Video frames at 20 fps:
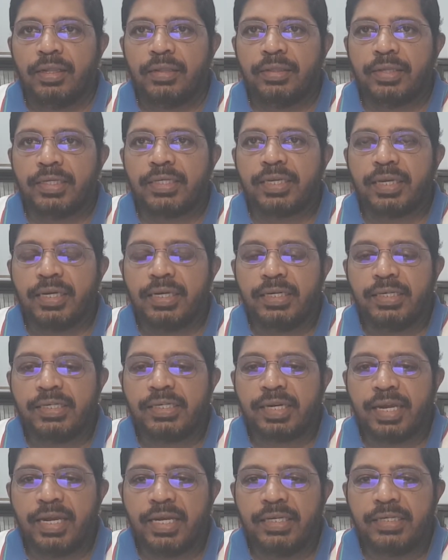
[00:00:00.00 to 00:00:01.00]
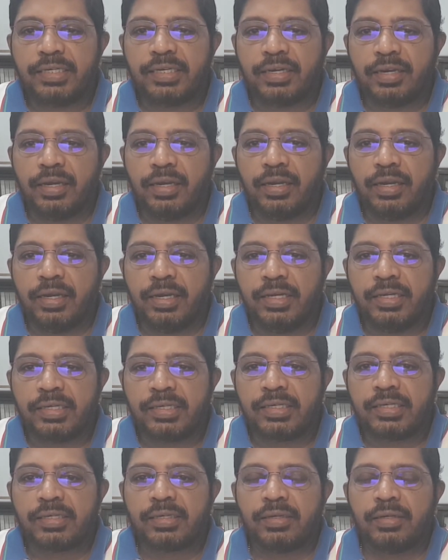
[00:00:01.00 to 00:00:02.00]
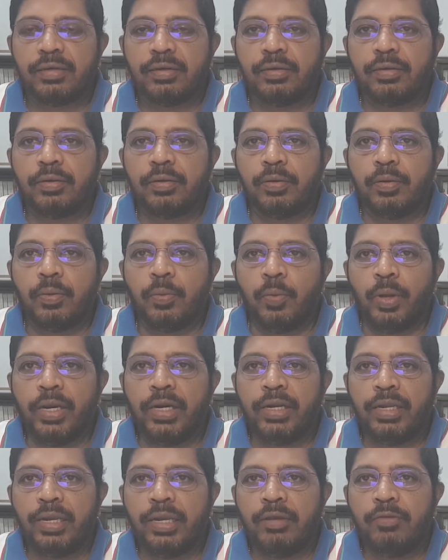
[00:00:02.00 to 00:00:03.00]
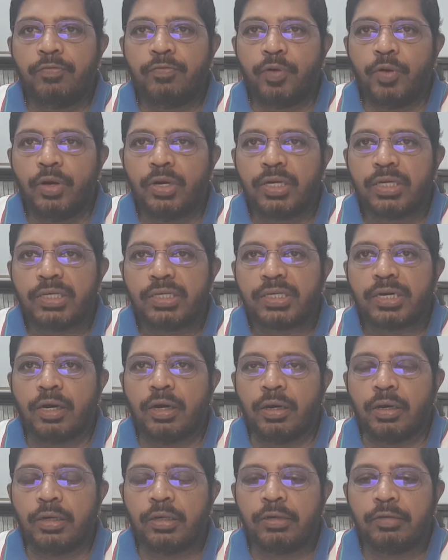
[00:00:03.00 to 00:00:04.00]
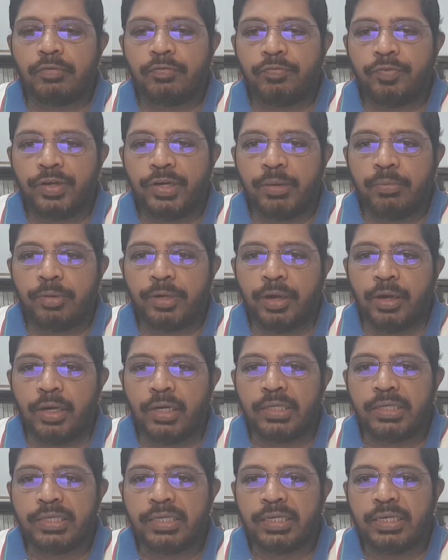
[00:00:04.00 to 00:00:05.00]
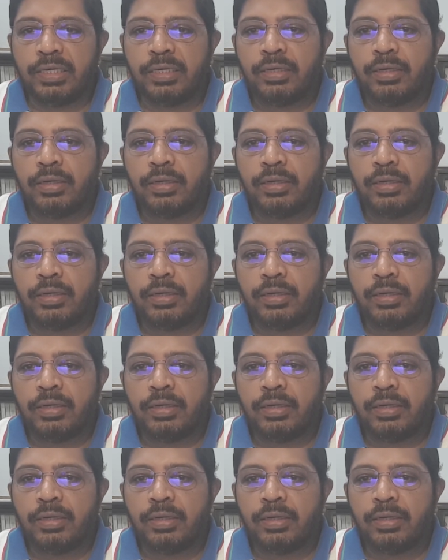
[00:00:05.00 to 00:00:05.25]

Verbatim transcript: The second stage is when he focused on phenomenology